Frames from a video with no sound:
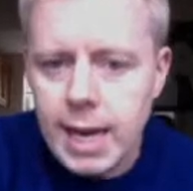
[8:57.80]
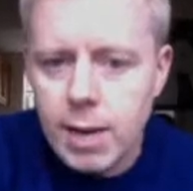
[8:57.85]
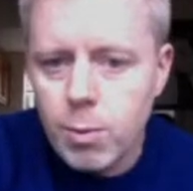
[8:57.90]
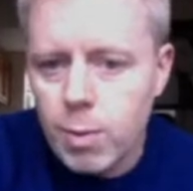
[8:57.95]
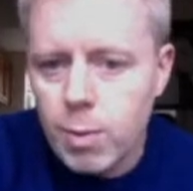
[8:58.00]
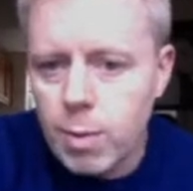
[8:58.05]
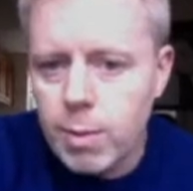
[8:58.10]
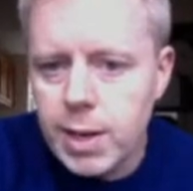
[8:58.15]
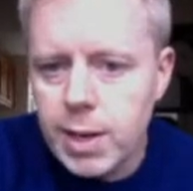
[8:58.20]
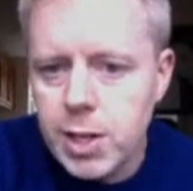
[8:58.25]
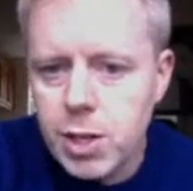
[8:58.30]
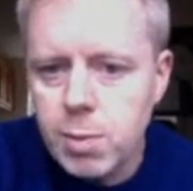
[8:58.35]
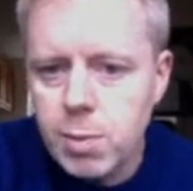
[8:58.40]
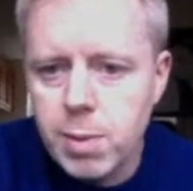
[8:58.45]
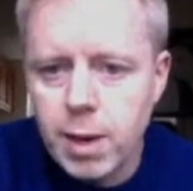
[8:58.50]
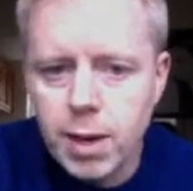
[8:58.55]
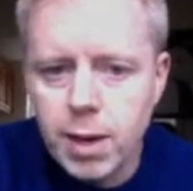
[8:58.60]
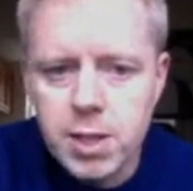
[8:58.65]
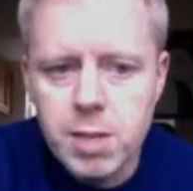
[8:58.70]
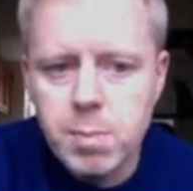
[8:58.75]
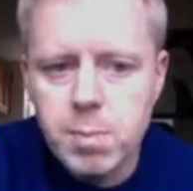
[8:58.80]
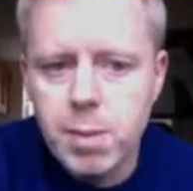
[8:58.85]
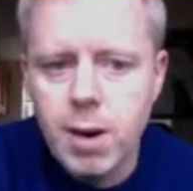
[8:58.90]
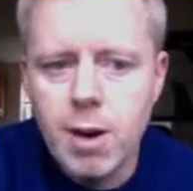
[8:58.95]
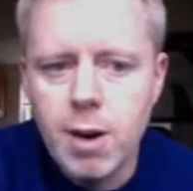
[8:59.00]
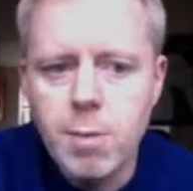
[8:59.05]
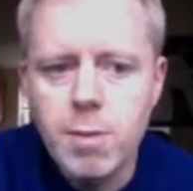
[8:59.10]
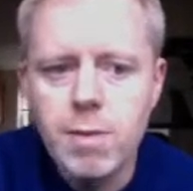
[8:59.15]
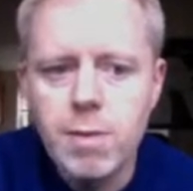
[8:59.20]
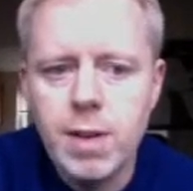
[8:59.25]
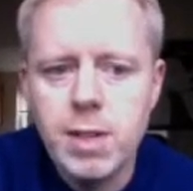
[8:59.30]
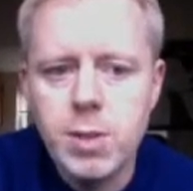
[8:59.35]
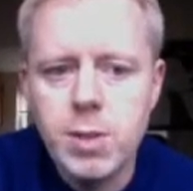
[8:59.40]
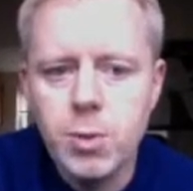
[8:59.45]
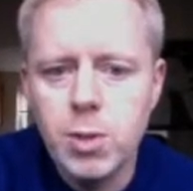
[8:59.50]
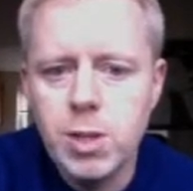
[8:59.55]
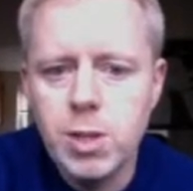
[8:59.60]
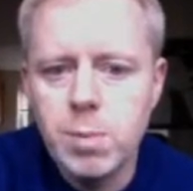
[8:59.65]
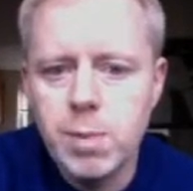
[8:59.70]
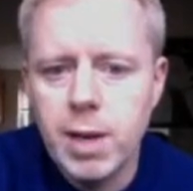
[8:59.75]
In When We Two Parted, Byron
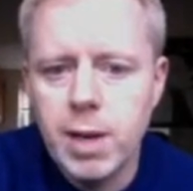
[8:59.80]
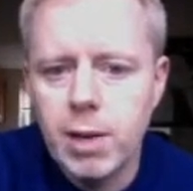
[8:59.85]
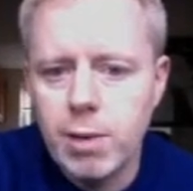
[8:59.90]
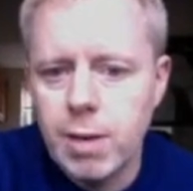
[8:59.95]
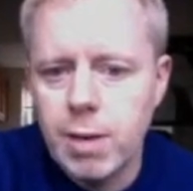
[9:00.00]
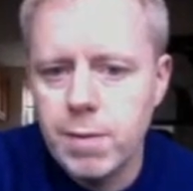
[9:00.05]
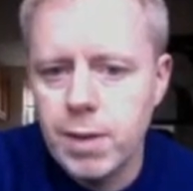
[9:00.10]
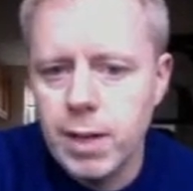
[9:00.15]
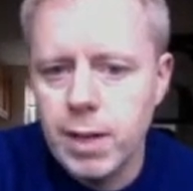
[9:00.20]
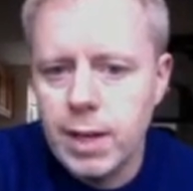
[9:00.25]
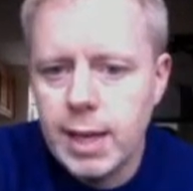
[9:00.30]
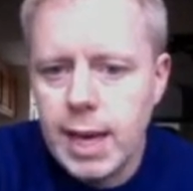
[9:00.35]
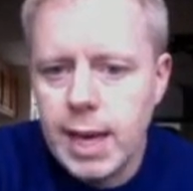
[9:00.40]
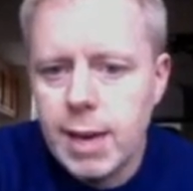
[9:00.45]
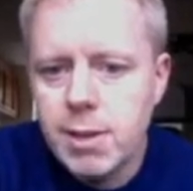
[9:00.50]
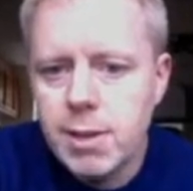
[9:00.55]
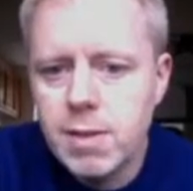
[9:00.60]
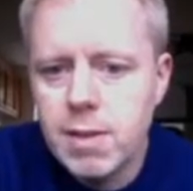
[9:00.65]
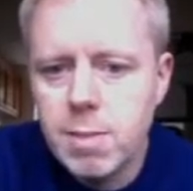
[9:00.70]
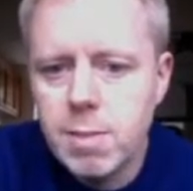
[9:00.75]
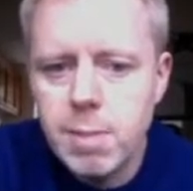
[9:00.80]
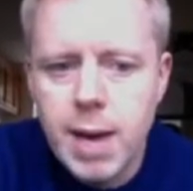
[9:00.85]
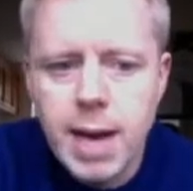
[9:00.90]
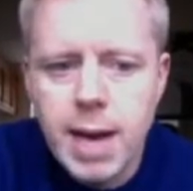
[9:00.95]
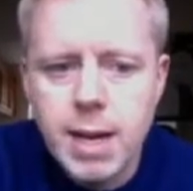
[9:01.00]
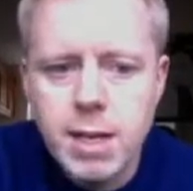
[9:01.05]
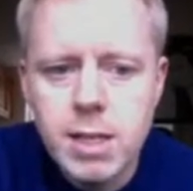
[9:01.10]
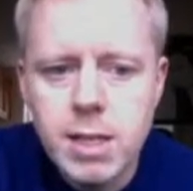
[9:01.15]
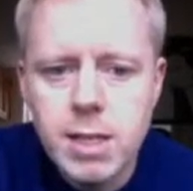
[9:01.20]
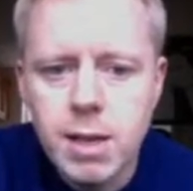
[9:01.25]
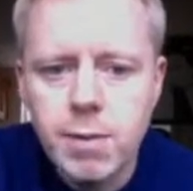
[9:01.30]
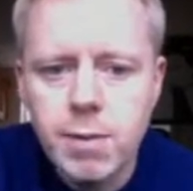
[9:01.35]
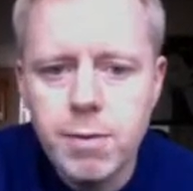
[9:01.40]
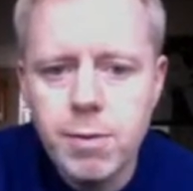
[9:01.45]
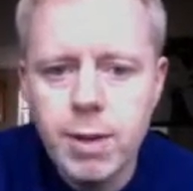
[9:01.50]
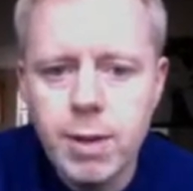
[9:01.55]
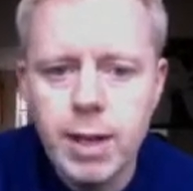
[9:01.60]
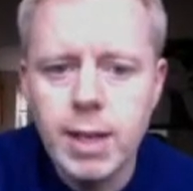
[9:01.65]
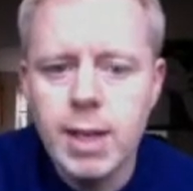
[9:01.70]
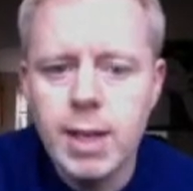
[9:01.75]
provides an autobiographical account of the pain and
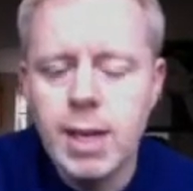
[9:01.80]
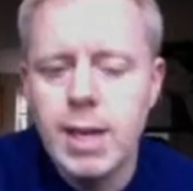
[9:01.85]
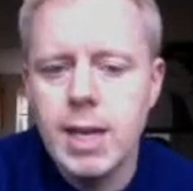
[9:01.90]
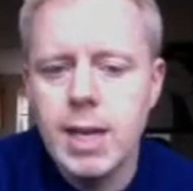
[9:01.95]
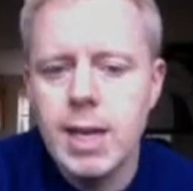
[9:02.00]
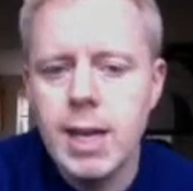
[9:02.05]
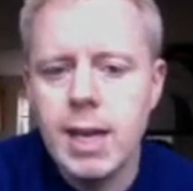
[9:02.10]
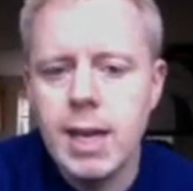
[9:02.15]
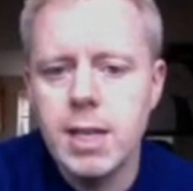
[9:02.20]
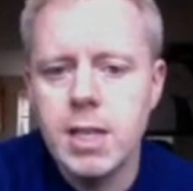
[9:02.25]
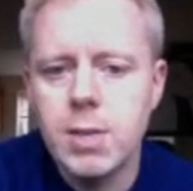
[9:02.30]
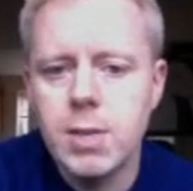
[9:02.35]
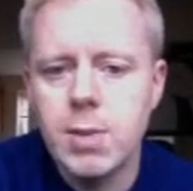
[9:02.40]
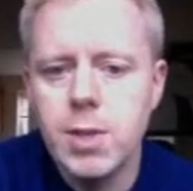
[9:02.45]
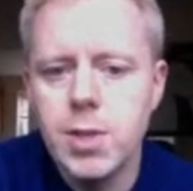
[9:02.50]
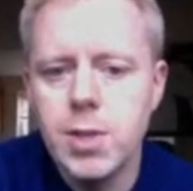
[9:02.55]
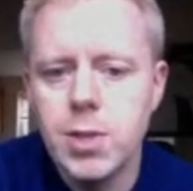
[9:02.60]
suffering he had